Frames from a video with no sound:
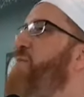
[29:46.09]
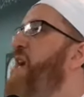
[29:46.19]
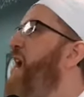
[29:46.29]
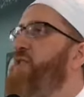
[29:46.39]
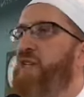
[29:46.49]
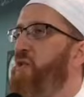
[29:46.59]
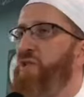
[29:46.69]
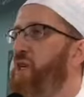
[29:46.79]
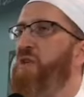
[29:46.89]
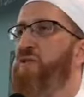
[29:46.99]
to be asking
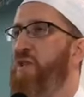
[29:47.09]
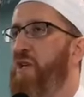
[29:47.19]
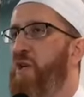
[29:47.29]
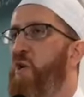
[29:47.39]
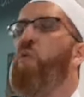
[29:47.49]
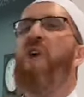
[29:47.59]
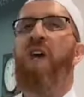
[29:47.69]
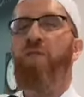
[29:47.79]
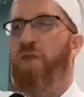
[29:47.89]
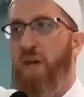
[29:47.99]
ourselves.
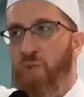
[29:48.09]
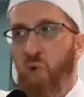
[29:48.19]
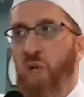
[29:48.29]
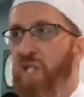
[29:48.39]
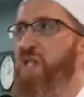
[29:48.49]
Whenever I'm doing